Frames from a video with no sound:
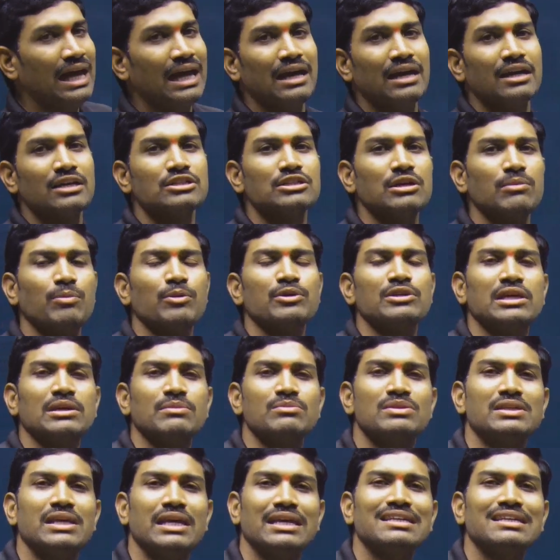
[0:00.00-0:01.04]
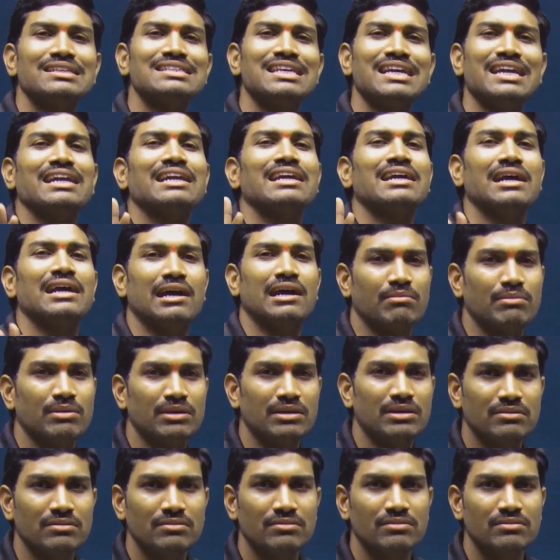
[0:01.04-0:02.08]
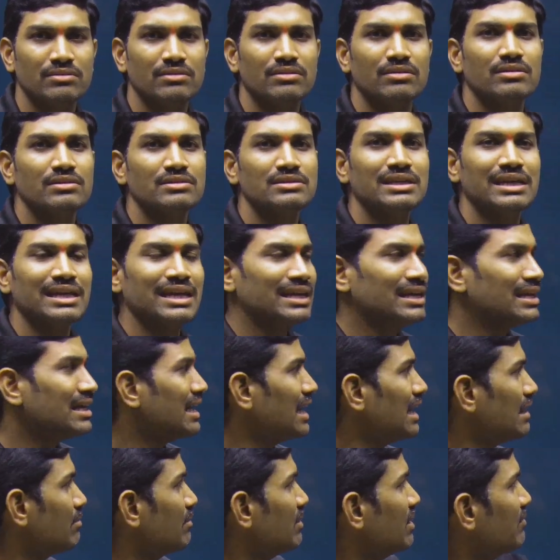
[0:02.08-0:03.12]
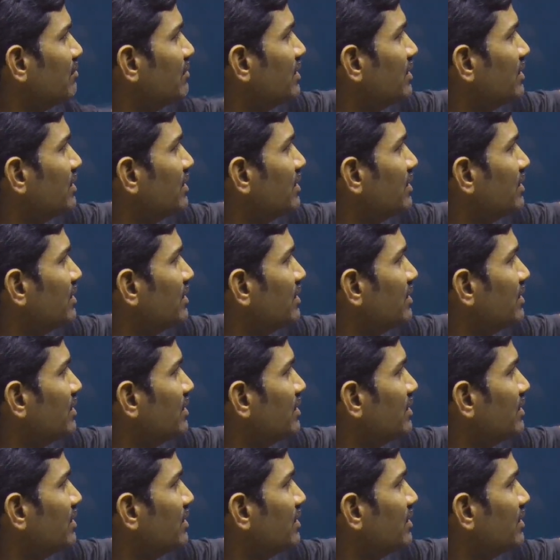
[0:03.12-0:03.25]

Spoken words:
suppose I am saying second carbon of